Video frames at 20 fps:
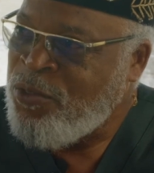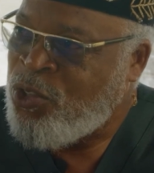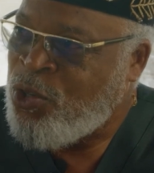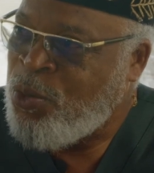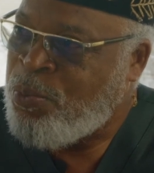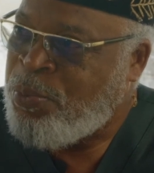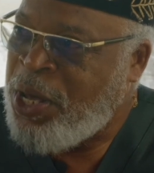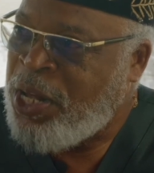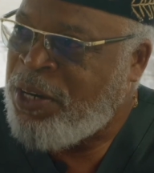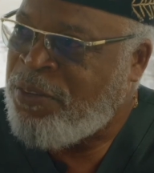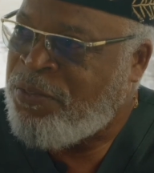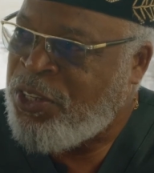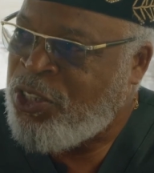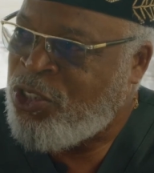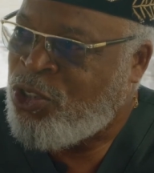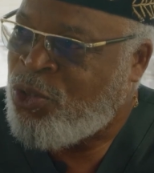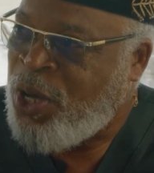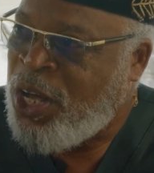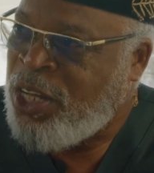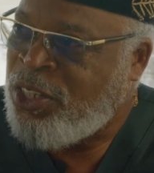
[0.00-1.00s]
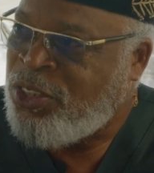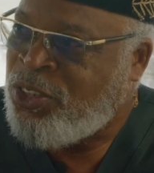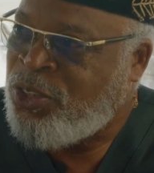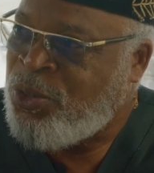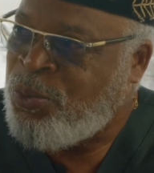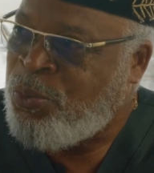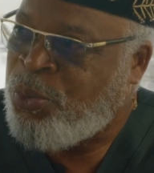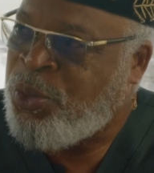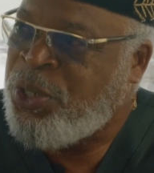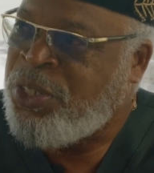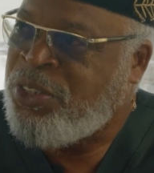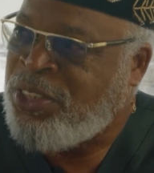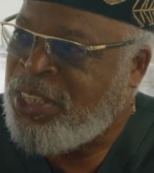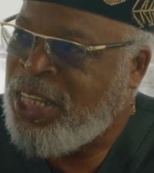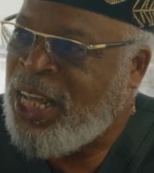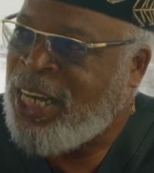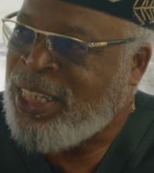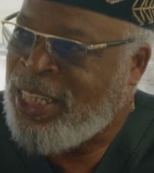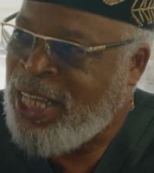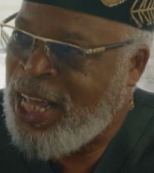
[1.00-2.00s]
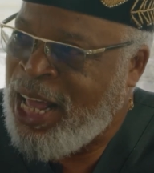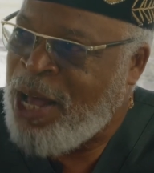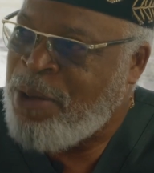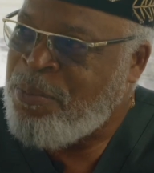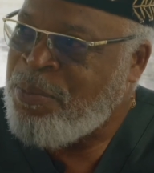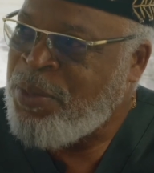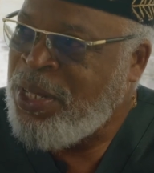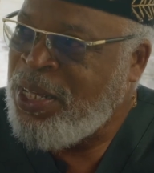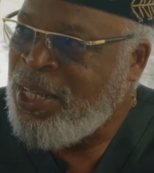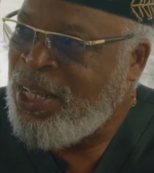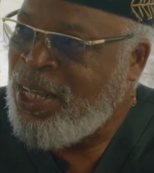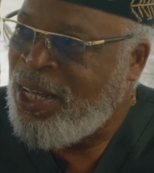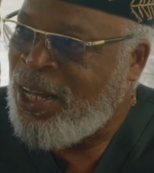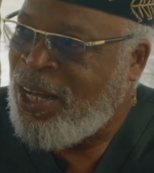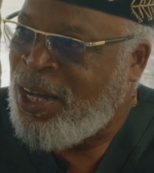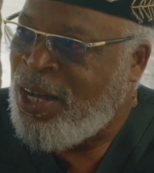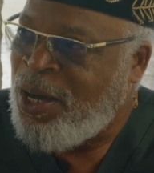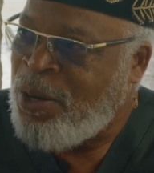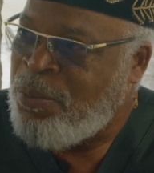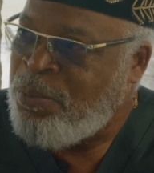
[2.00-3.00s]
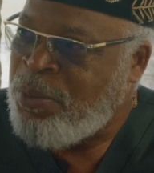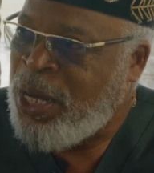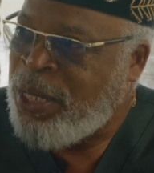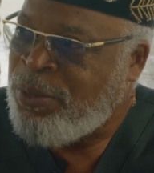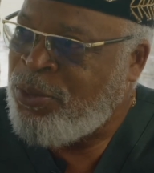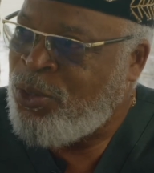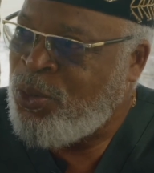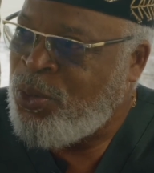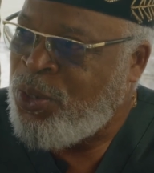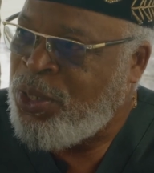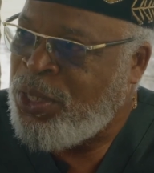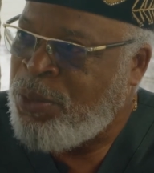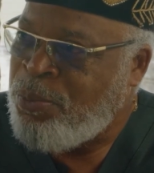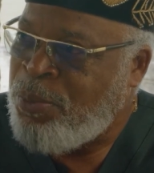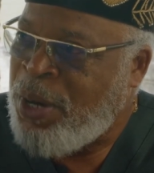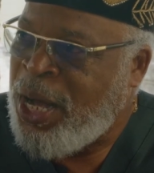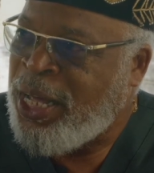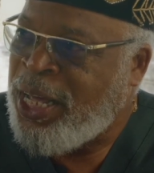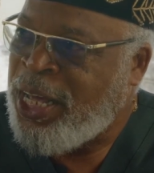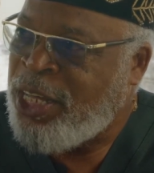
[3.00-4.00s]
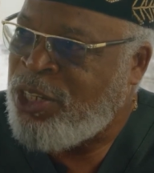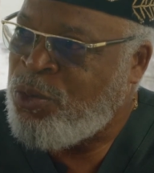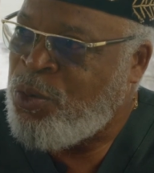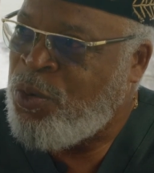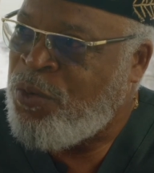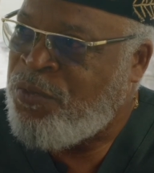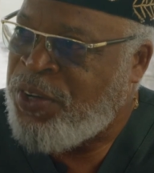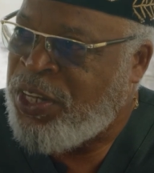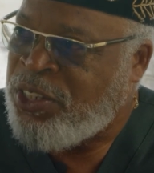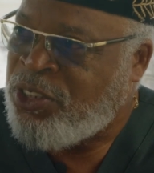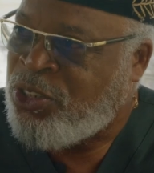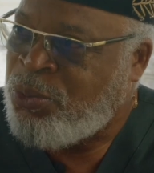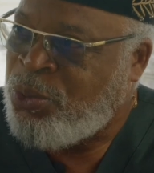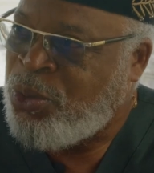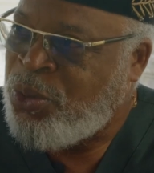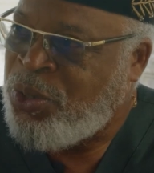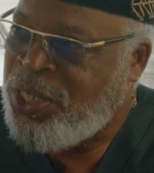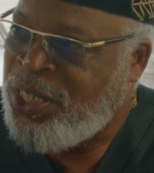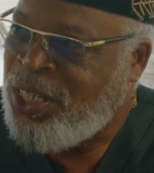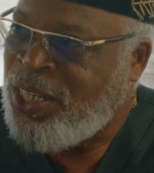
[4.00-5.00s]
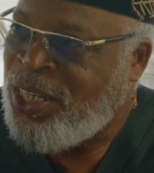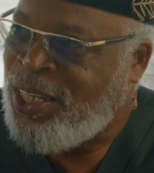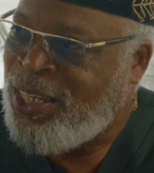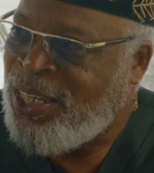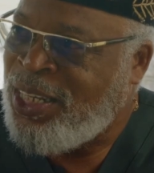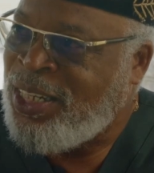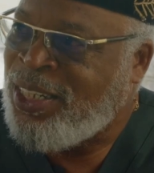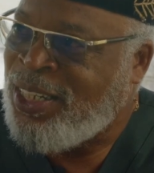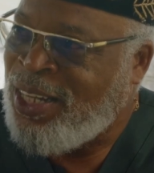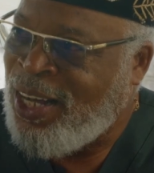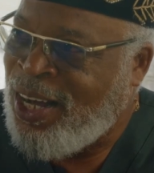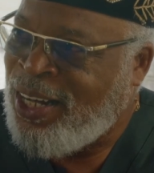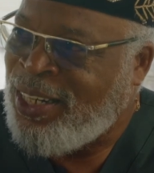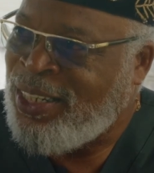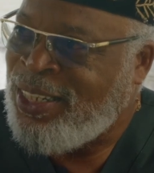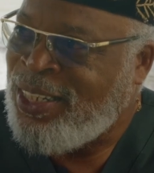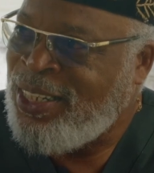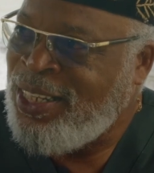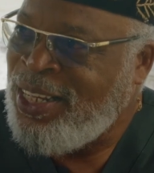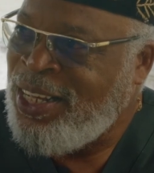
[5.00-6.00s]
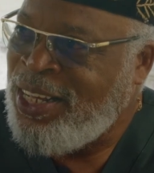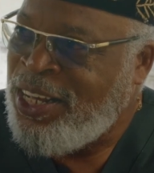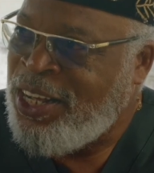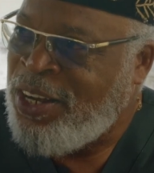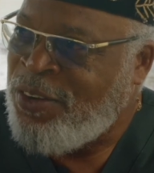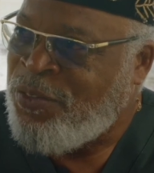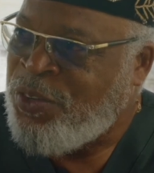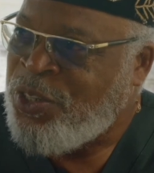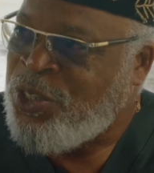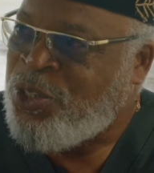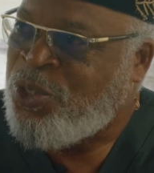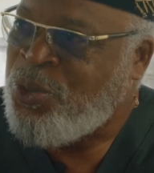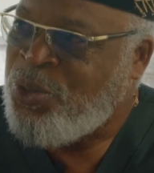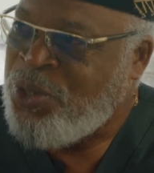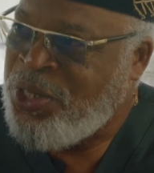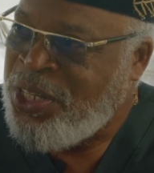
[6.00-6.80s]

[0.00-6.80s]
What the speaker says: So PANAFEST tries to bridge that gap by doing a biannual festival here in Ghana every 2